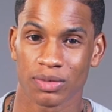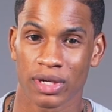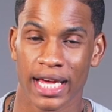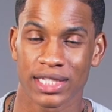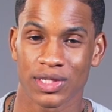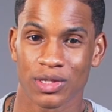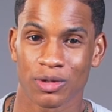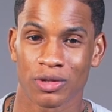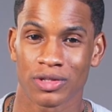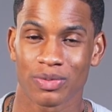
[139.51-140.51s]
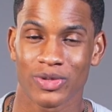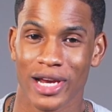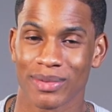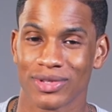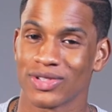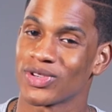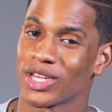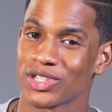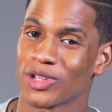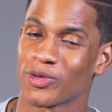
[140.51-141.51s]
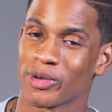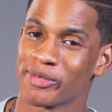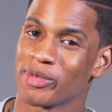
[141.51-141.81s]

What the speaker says: but I still subscribe to the traditional form of